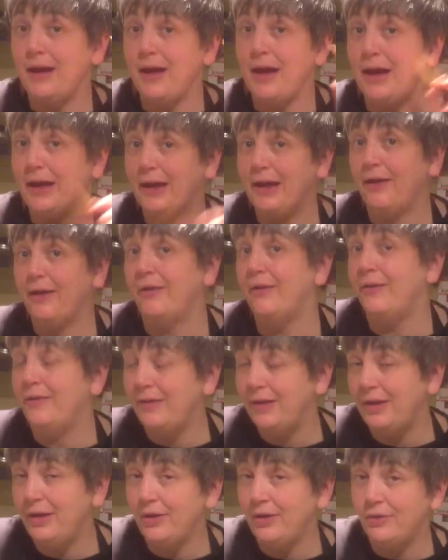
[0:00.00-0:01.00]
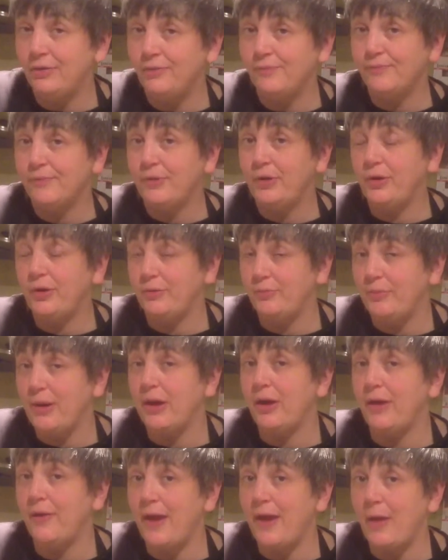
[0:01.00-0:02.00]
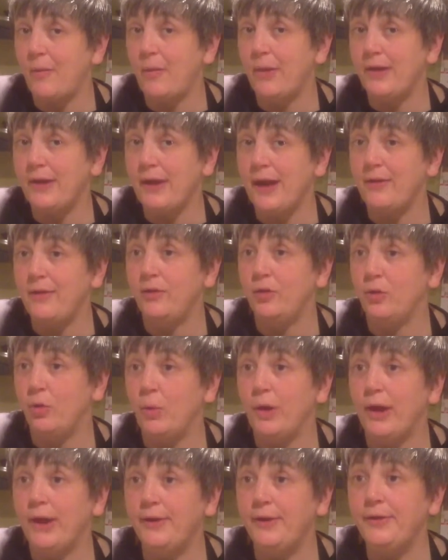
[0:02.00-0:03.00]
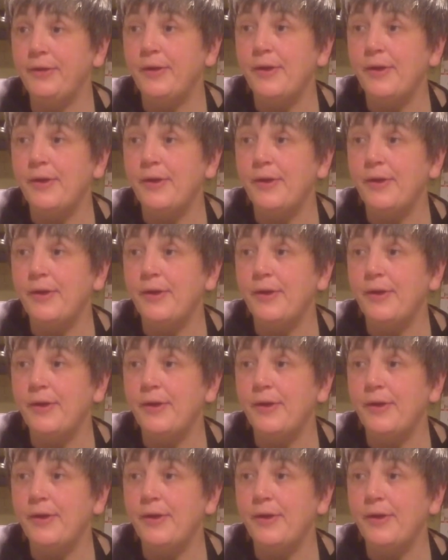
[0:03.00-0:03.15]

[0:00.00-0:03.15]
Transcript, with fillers: I guarantee you, you can bet on that one and you'll win.